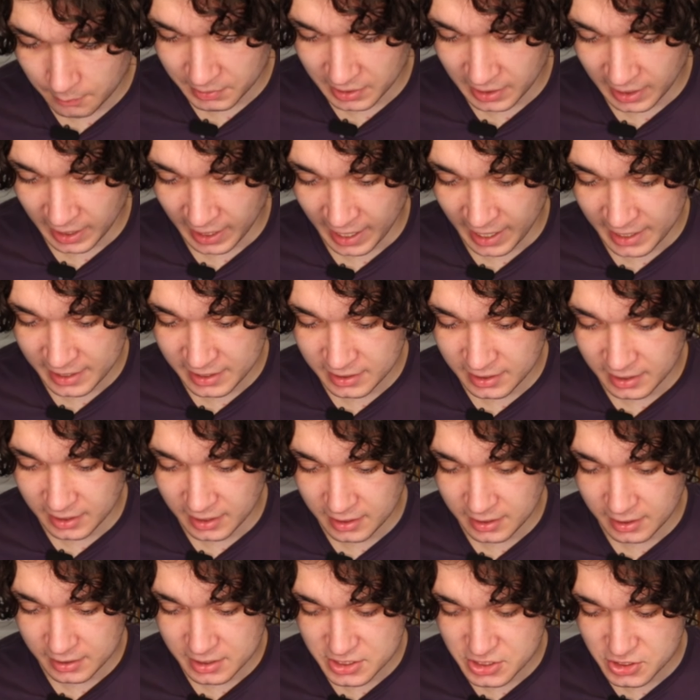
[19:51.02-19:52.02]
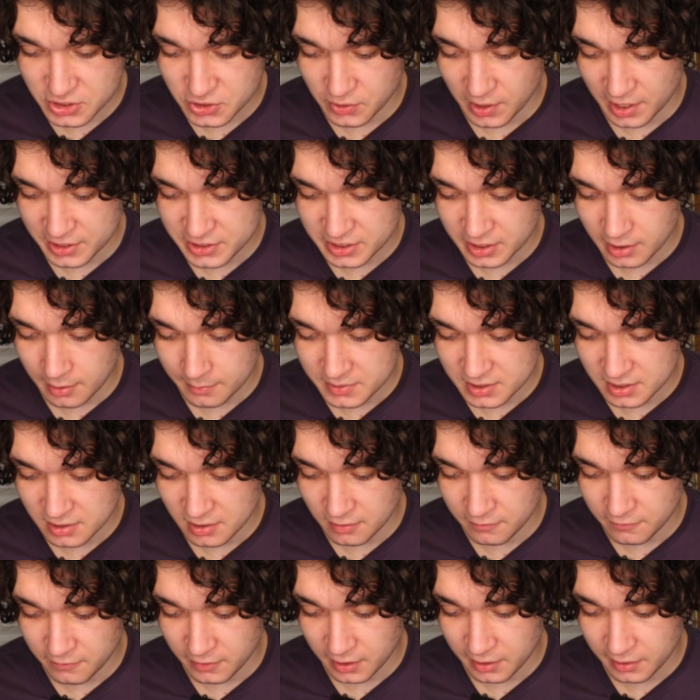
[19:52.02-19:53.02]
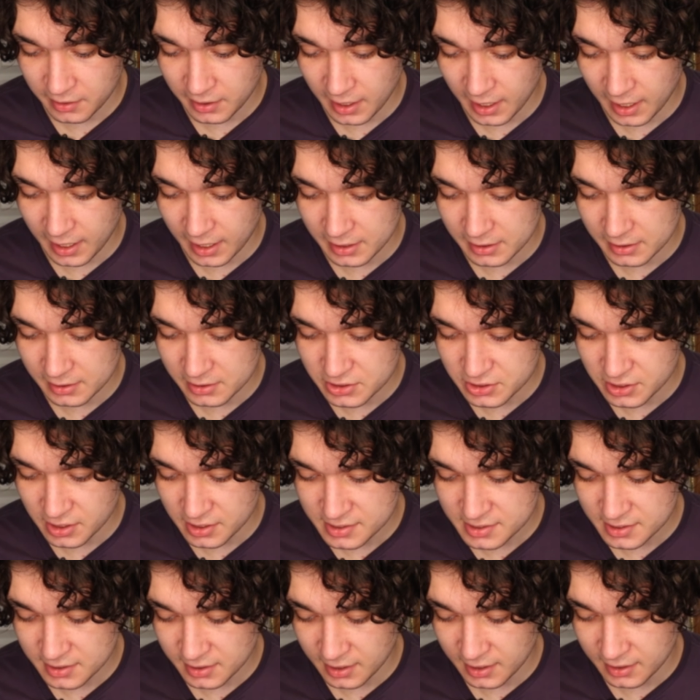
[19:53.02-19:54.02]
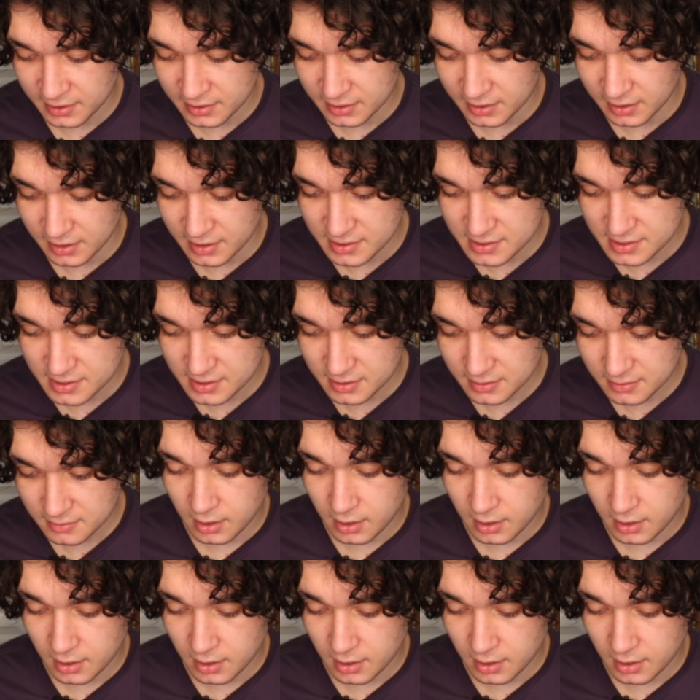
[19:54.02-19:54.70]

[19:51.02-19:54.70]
gonna add it in and stretch it up to the very end, just like this.